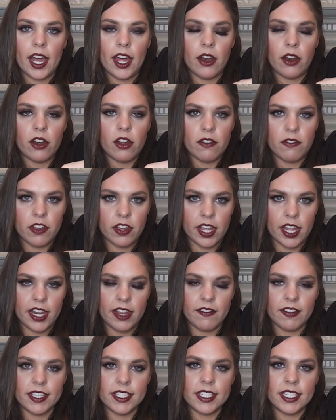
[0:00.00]
I don't know if you can
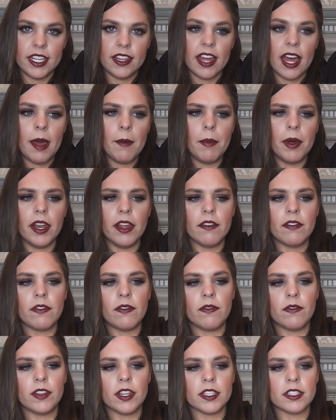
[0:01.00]
even see that, but it
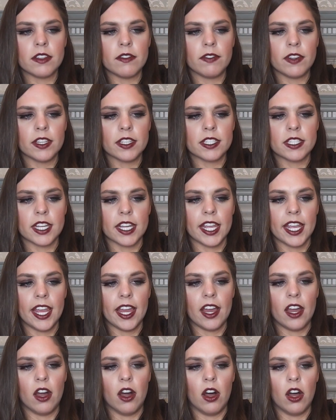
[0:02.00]
doesn't feel sticky
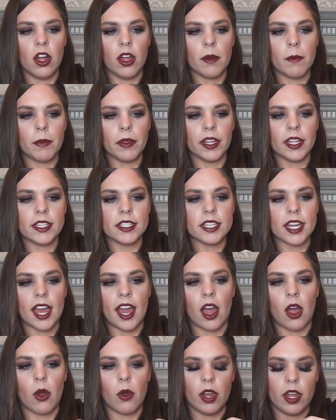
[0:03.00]
at all. It blends
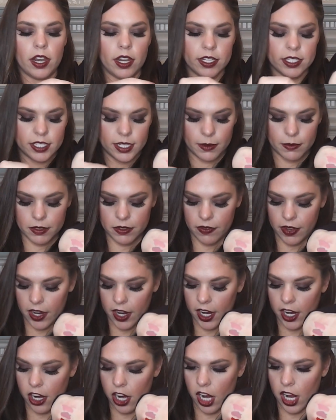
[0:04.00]
out and it seems
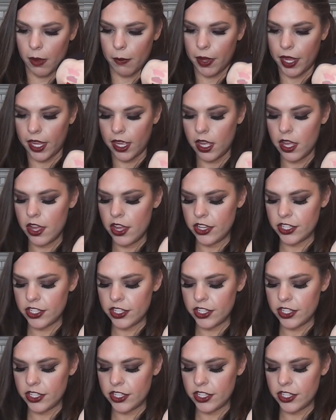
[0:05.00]
very creamy.